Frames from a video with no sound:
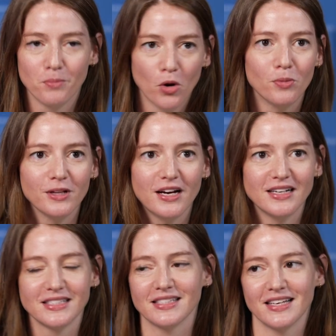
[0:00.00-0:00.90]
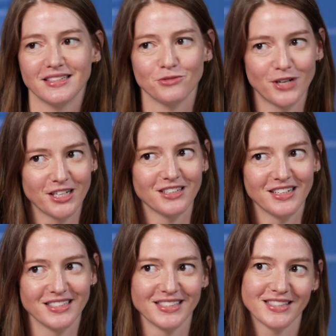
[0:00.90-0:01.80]
mobilize and
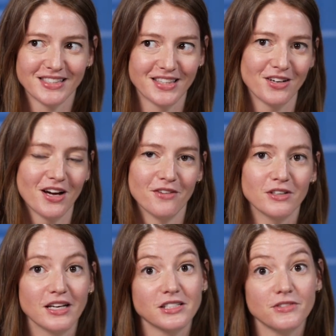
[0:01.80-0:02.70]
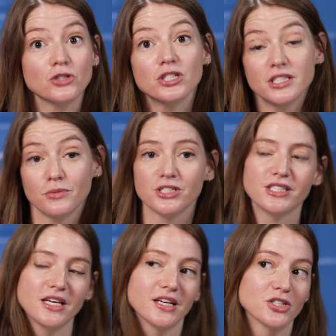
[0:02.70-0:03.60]
recognize their kind of collective interest. And we're
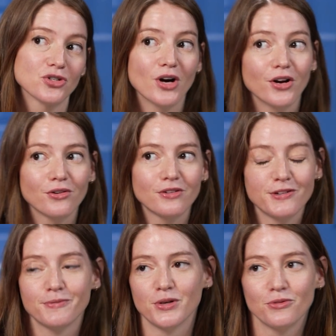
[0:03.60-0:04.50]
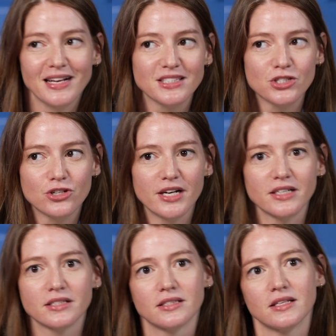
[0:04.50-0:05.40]
seeing in Toronto, there have been rent
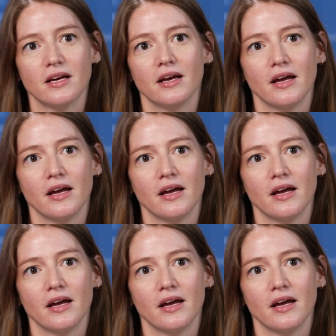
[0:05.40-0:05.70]
strikes.